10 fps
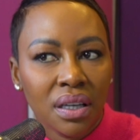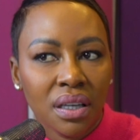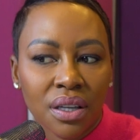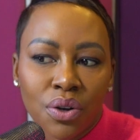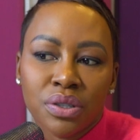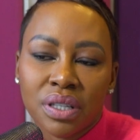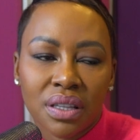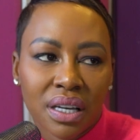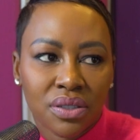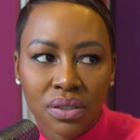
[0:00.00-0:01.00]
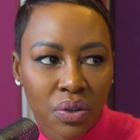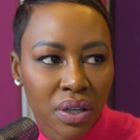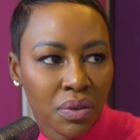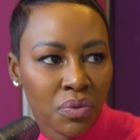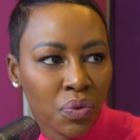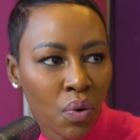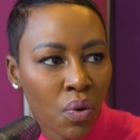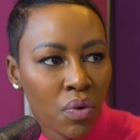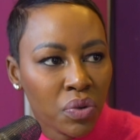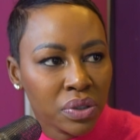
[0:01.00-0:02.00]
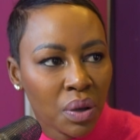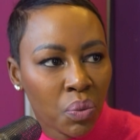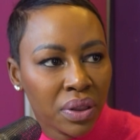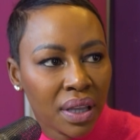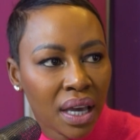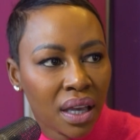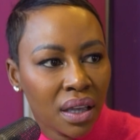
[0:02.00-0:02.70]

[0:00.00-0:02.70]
he knows that they're just looking for someone there.